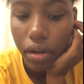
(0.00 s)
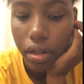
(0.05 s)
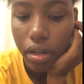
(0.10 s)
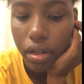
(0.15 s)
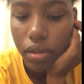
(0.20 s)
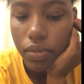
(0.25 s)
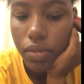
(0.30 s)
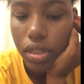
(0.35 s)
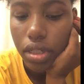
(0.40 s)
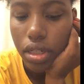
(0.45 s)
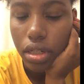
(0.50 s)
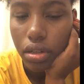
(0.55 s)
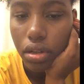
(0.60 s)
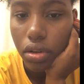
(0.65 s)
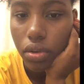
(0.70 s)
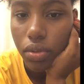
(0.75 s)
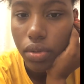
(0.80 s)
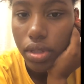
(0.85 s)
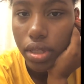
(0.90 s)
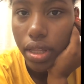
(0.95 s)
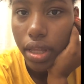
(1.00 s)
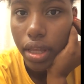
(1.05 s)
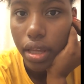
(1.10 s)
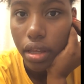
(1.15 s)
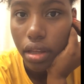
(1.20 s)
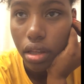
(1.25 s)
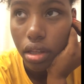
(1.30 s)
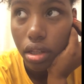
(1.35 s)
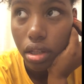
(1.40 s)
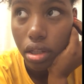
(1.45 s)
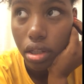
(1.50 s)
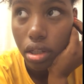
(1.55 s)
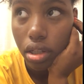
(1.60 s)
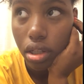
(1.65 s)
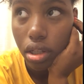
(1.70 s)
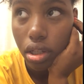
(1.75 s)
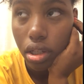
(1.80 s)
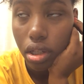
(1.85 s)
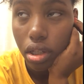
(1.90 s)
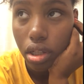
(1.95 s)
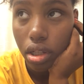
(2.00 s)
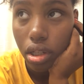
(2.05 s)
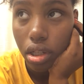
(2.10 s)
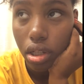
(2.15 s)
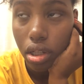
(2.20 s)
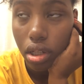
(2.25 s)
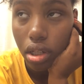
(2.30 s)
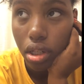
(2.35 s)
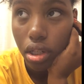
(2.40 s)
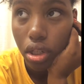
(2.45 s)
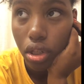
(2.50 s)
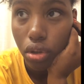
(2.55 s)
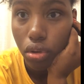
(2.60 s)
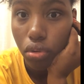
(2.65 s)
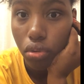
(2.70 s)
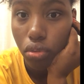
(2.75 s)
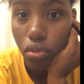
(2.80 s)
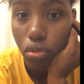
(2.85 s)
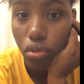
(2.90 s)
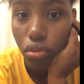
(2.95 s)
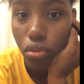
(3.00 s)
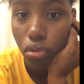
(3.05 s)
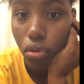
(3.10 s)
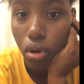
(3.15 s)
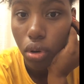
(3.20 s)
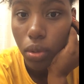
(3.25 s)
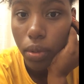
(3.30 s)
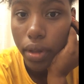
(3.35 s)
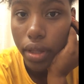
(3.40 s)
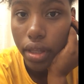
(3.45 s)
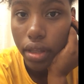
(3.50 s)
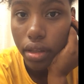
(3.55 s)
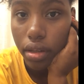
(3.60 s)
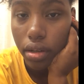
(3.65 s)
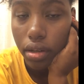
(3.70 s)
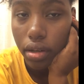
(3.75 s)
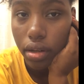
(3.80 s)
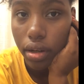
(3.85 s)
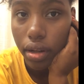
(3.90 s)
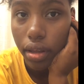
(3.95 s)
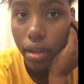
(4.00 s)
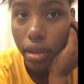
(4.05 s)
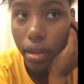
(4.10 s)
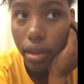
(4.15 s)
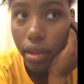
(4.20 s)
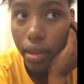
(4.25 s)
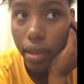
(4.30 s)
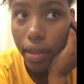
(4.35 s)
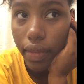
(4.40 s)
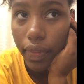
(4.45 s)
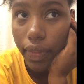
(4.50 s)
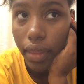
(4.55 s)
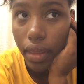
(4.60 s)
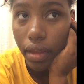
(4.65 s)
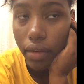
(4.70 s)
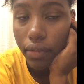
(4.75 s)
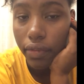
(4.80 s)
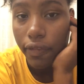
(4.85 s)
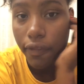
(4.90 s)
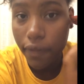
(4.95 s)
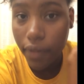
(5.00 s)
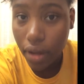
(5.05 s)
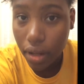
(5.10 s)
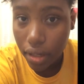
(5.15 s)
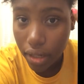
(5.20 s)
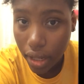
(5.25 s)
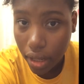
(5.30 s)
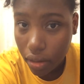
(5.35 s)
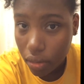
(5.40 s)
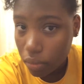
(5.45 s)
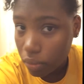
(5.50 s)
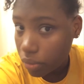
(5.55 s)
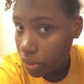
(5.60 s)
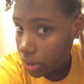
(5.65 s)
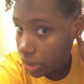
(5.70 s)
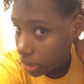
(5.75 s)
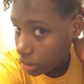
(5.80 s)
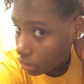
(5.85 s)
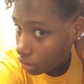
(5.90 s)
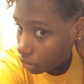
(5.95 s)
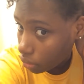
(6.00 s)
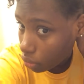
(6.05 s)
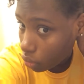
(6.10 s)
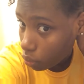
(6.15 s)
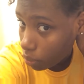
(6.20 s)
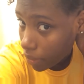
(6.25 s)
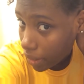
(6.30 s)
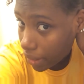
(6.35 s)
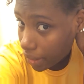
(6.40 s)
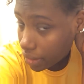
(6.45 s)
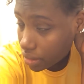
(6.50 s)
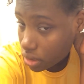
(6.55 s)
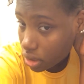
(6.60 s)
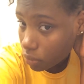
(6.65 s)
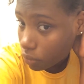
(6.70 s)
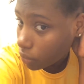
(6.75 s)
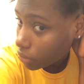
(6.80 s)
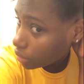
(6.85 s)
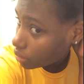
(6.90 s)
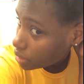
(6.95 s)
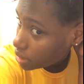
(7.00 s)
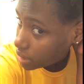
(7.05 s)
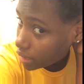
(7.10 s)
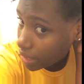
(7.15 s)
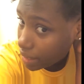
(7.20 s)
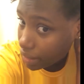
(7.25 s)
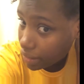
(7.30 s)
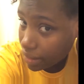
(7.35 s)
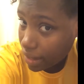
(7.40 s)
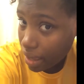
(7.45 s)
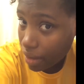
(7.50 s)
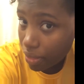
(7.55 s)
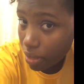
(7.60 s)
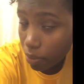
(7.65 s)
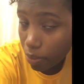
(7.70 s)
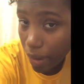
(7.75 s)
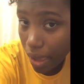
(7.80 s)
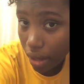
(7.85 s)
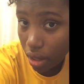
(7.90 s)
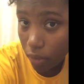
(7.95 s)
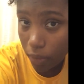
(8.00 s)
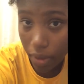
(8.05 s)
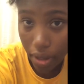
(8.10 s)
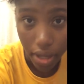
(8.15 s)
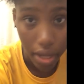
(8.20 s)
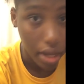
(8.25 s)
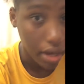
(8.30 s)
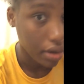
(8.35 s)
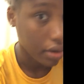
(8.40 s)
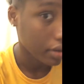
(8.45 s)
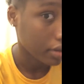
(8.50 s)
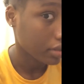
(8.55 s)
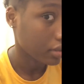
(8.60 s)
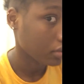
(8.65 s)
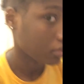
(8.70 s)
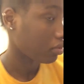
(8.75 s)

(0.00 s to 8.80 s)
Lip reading: it comes and it goes. Like, it'll grow in and then fall out, but then grow back somewhere else. Like, now the back of my hair is